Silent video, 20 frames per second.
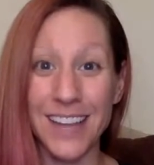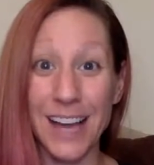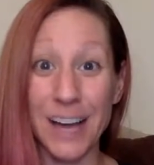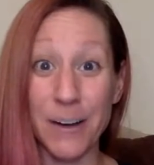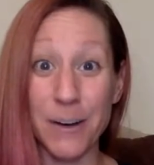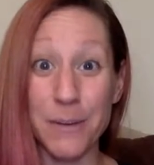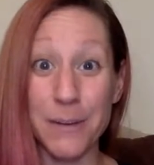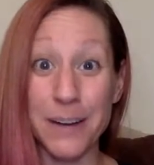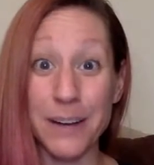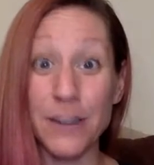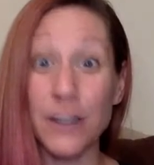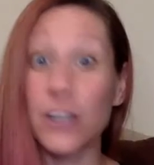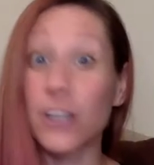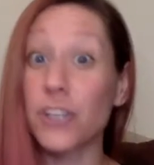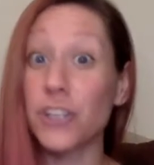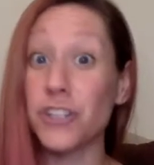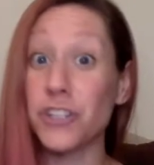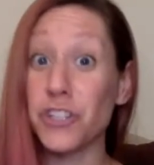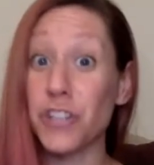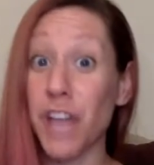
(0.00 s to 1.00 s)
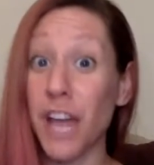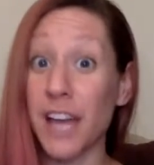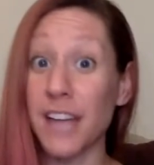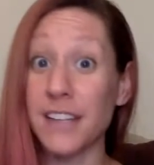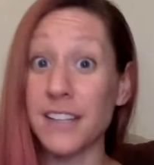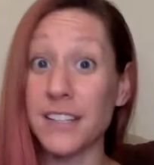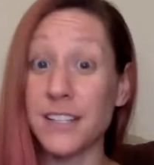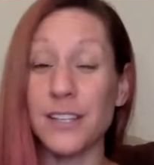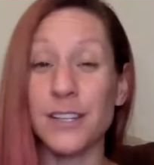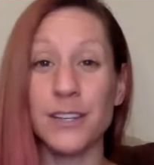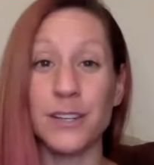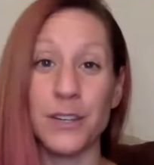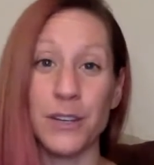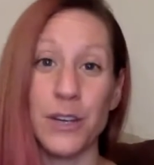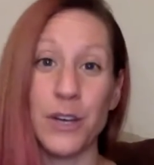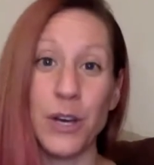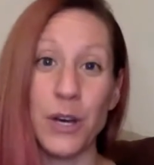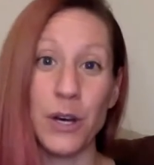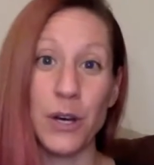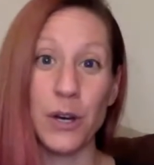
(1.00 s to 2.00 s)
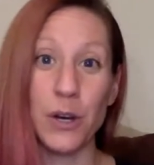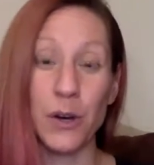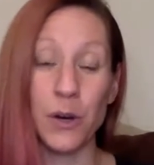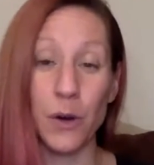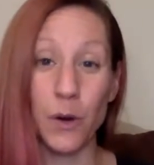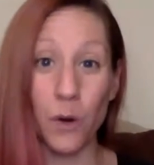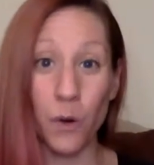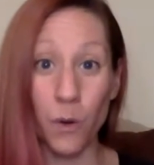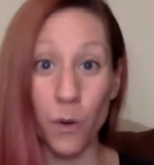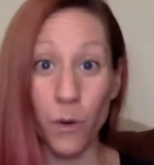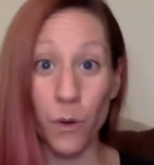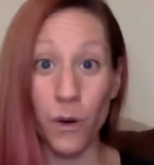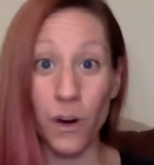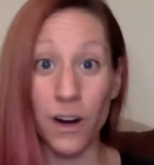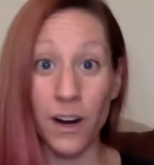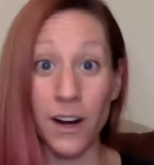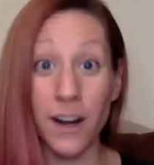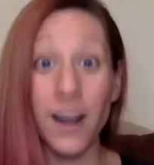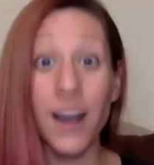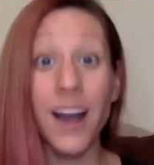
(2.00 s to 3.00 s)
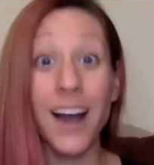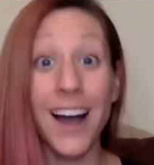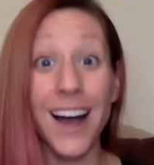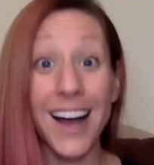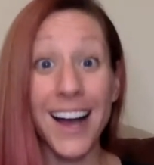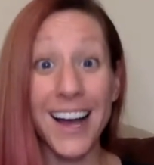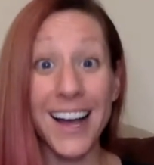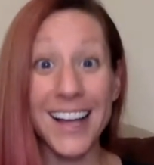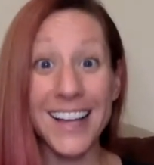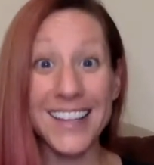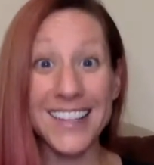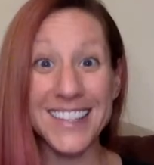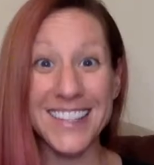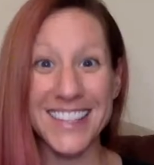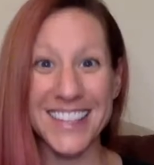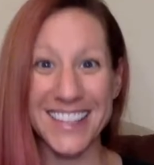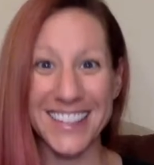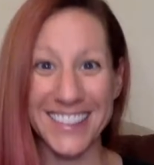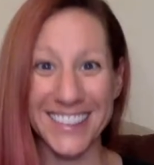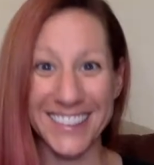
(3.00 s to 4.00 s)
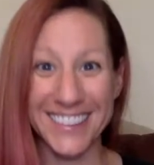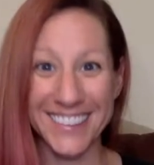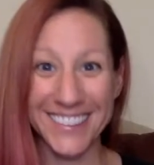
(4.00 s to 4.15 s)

How about shut or hut?